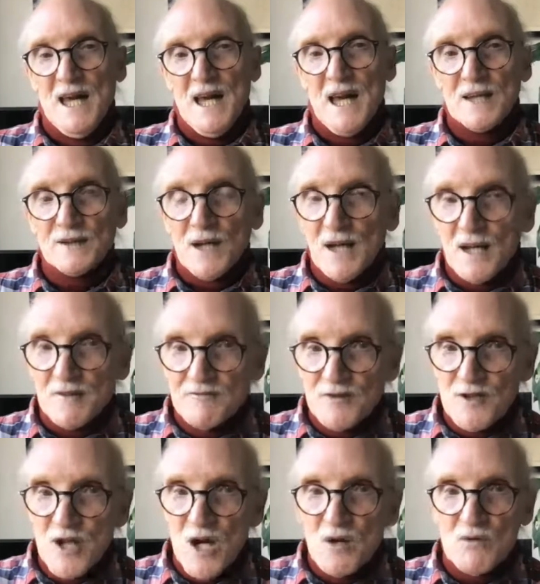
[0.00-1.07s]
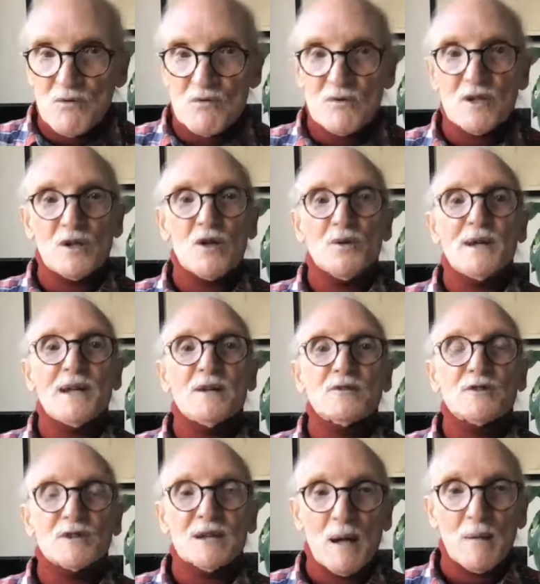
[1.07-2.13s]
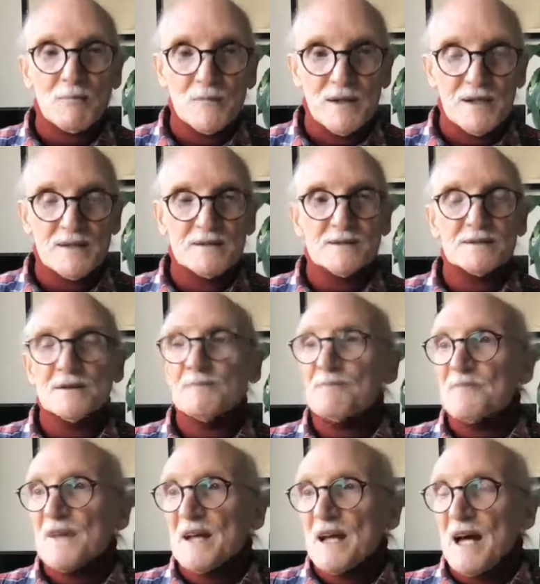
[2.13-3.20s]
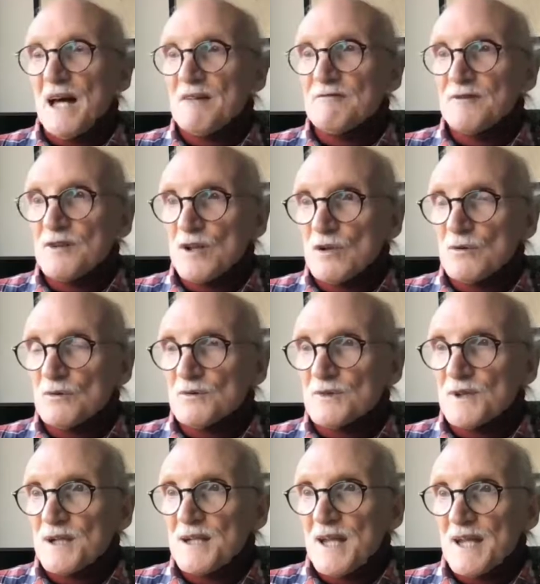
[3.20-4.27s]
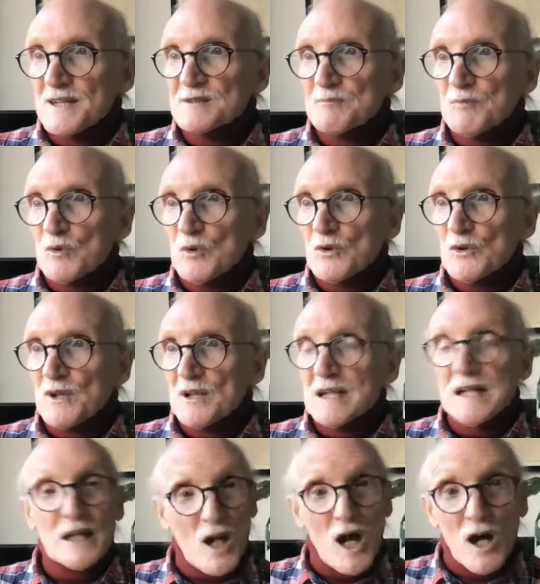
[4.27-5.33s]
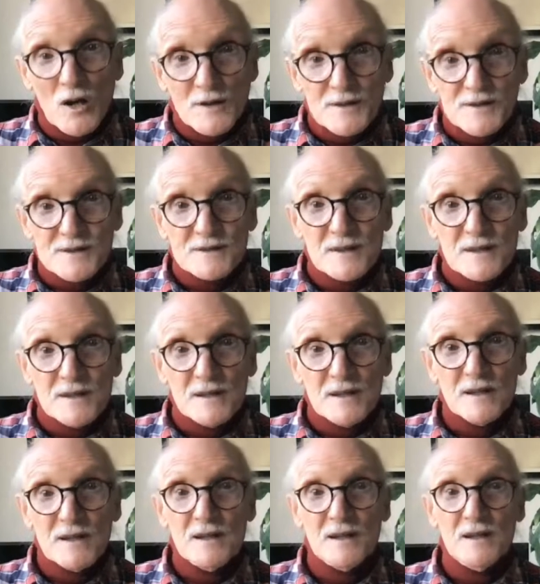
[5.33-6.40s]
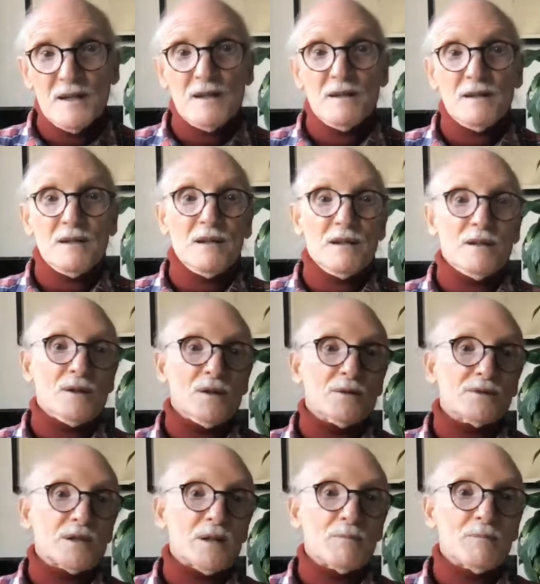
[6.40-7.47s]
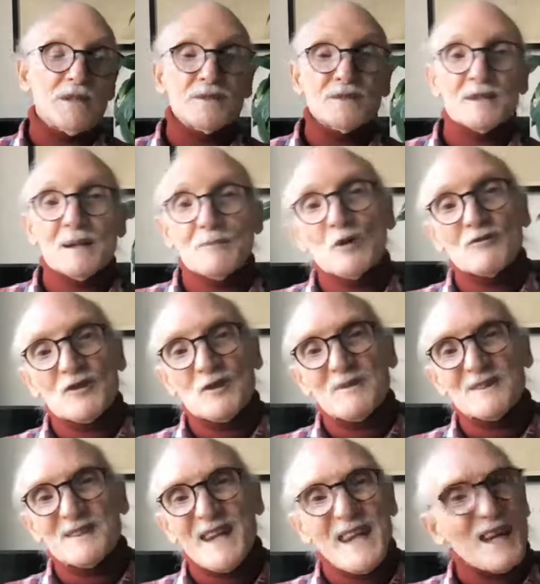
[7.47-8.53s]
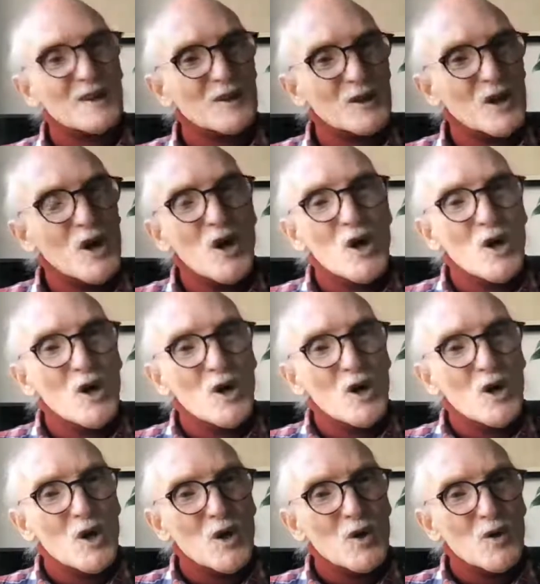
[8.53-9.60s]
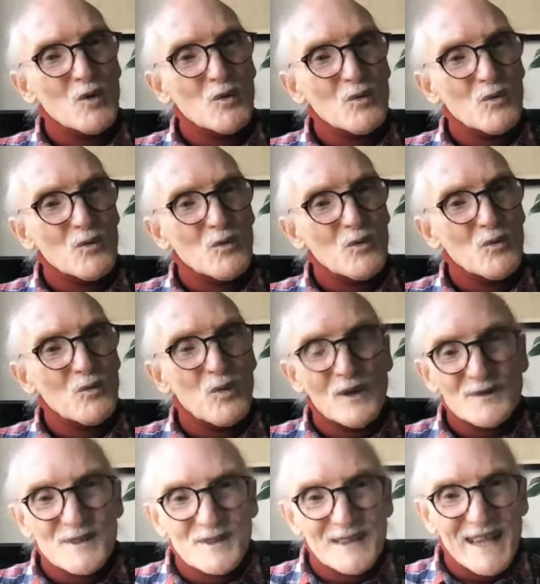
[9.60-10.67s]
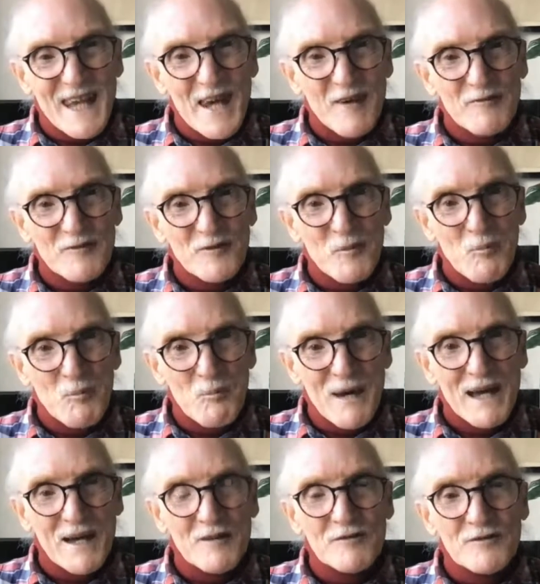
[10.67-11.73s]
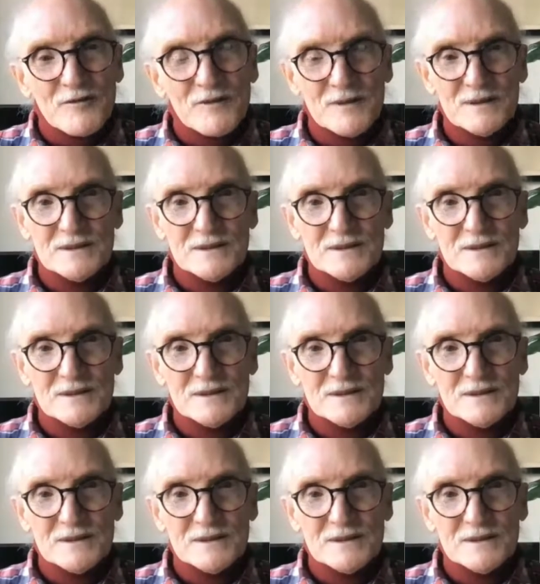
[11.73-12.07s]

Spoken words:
And I've known, going into companies, I've known the export clerks in those companies come over to me and say, Alan, what's CAF and BAF?